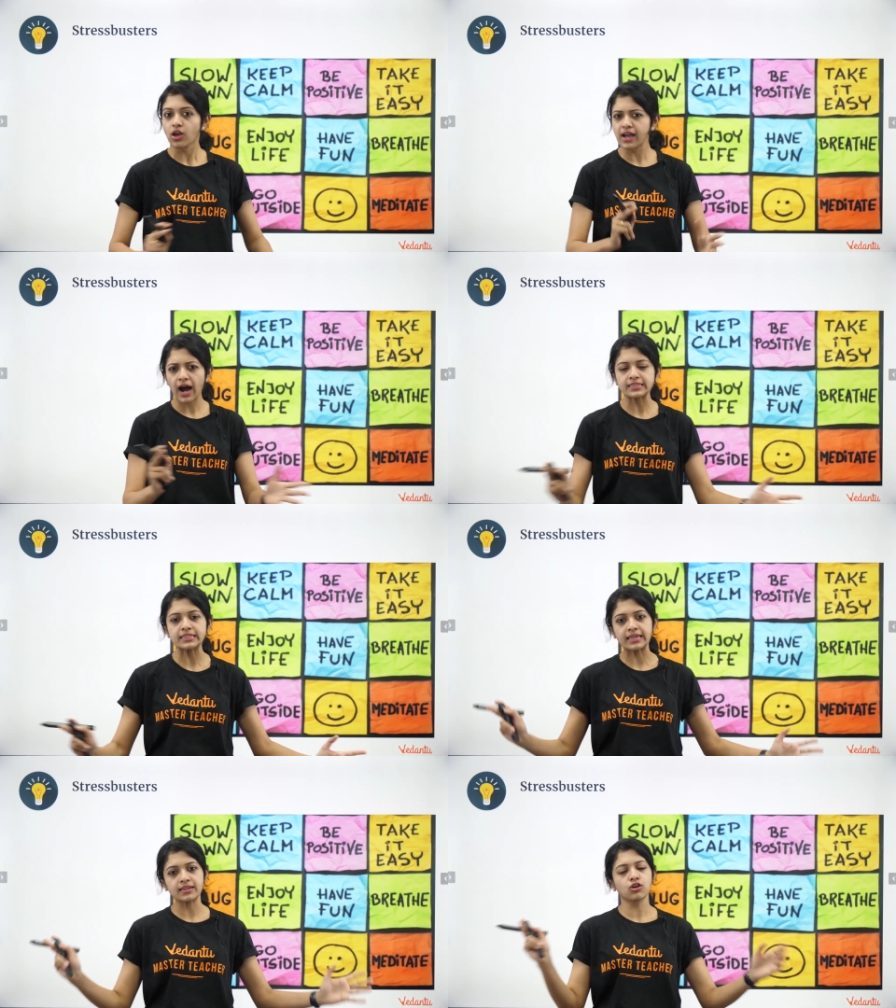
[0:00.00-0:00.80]

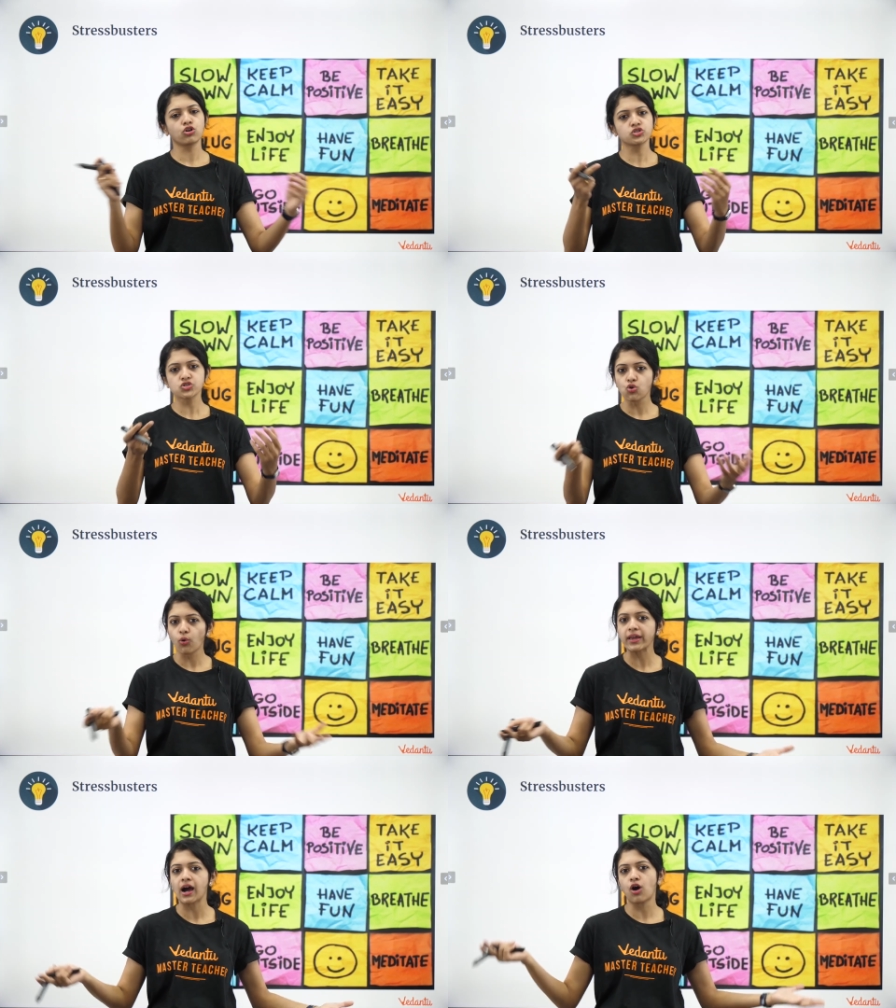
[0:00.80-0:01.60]
gardening or just
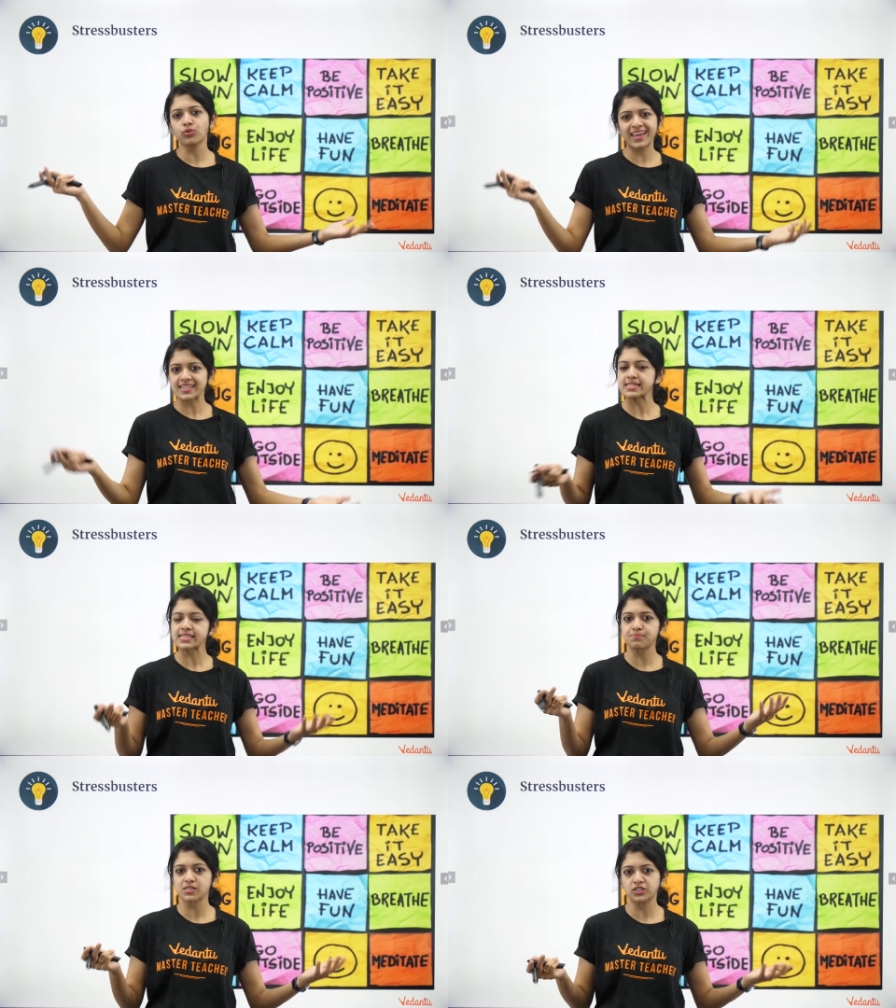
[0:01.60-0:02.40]
going out, getting
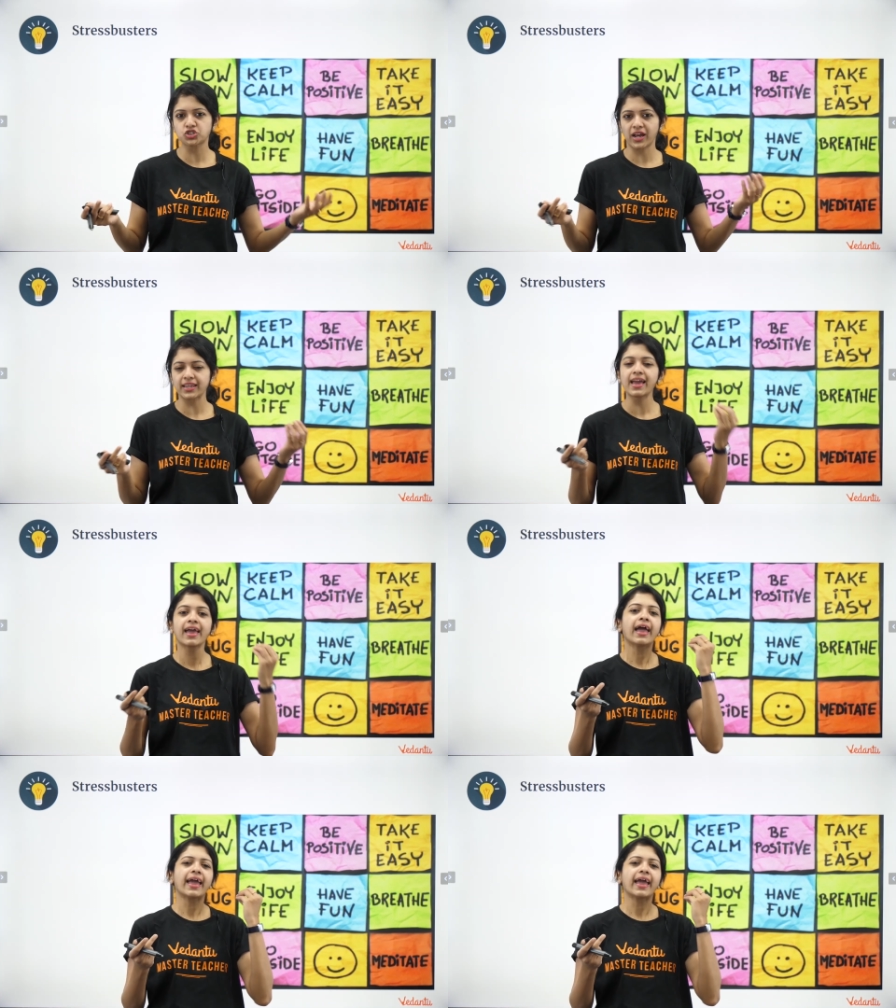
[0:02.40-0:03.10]
some sunshine,